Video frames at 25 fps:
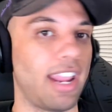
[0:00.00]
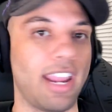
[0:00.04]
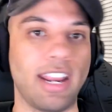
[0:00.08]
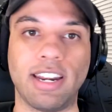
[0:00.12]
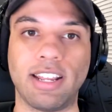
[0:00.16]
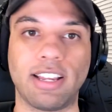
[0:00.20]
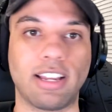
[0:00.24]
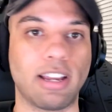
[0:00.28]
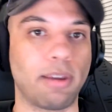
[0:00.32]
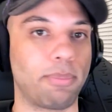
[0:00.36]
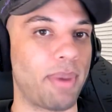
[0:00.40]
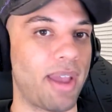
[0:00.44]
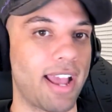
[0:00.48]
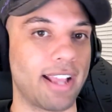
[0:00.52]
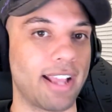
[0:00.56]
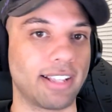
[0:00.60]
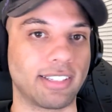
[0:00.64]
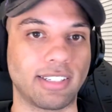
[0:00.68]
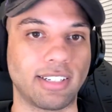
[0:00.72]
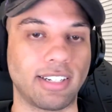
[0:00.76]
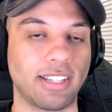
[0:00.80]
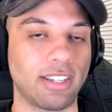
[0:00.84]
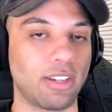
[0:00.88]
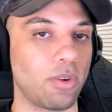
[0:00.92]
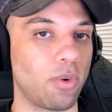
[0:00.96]
any
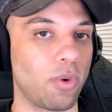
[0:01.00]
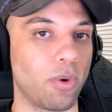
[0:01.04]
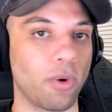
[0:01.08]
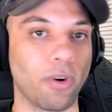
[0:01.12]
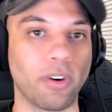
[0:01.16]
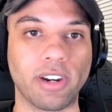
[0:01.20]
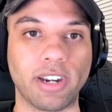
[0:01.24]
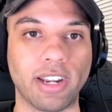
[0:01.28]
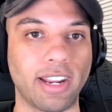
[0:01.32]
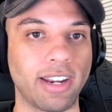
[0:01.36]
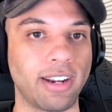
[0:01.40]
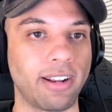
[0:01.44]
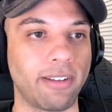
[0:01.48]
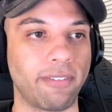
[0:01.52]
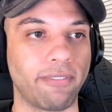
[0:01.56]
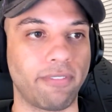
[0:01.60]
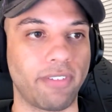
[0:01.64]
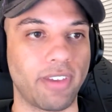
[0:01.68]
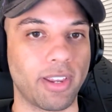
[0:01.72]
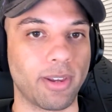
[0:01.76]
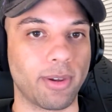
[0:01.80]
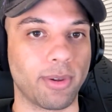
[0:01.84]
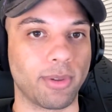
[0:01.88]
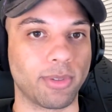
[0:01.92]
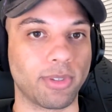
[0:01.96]
capacity or in any
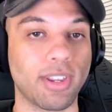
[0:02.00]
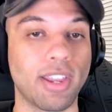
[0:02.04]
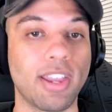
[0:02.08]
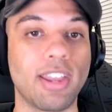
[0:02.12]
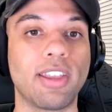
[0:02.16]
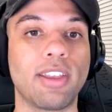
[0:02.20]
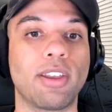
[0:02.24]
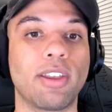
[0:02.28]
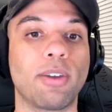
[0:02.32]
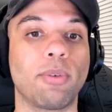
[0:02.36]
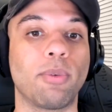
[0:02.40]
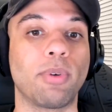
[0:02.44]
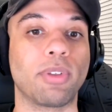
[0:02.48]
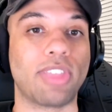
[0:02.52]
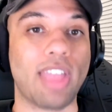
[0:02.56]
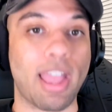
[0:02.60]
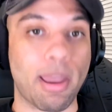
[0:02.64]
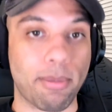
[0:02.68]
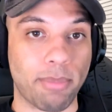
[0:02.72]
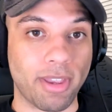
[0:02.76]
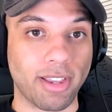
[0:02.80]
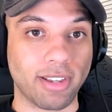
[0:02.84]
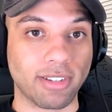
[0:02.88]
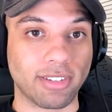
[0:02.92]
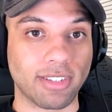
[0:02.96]
field. With
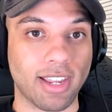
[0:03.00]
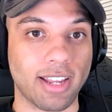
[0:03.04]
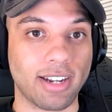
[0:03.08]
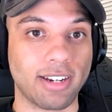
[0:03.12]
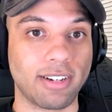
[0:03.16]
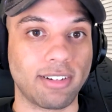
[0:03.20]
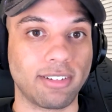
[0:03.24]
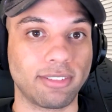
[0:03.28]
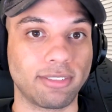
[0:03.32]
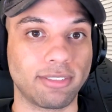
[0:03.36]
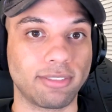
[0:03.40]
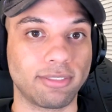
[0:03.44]
that being said,